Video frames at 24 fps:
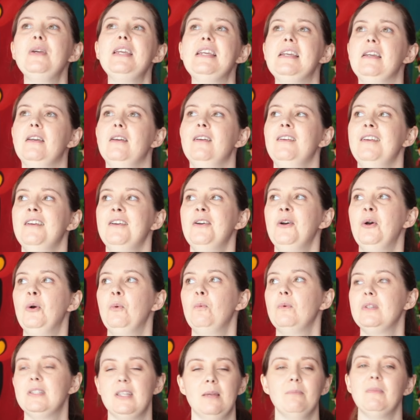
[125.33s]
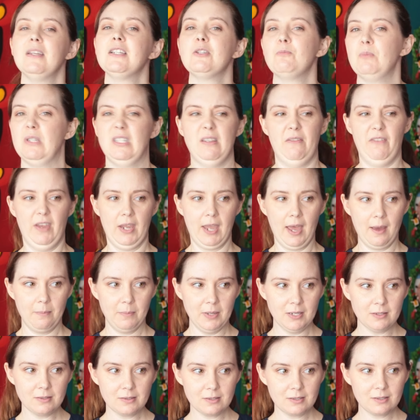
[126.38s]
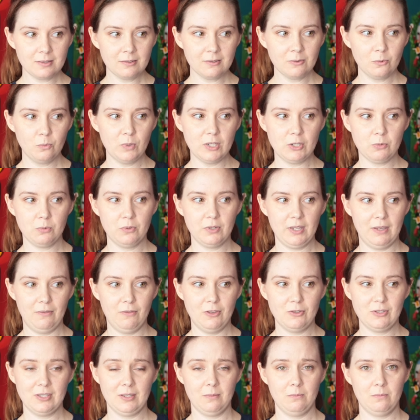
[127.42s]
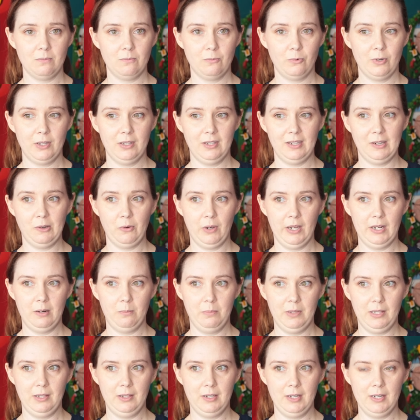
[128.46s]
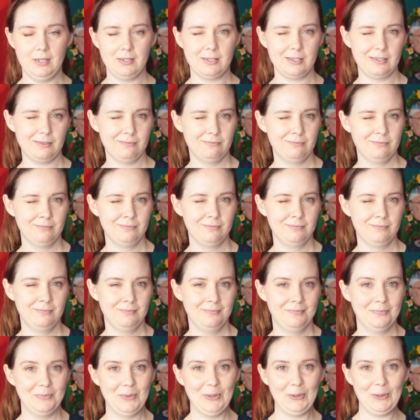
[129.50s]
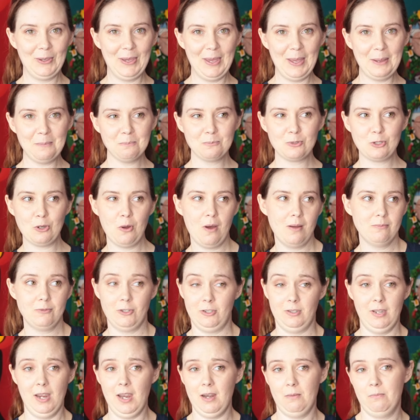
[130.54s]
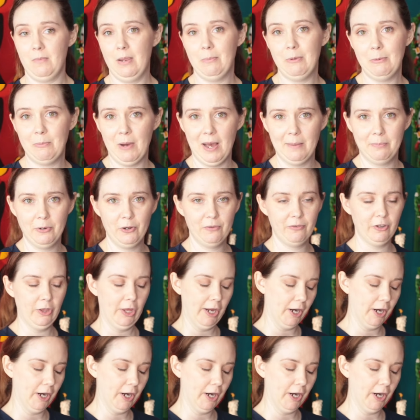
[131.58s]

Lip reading: week when something specific happens, which will give you some really great abilities. Okay, so I'm just saying, maybe pop over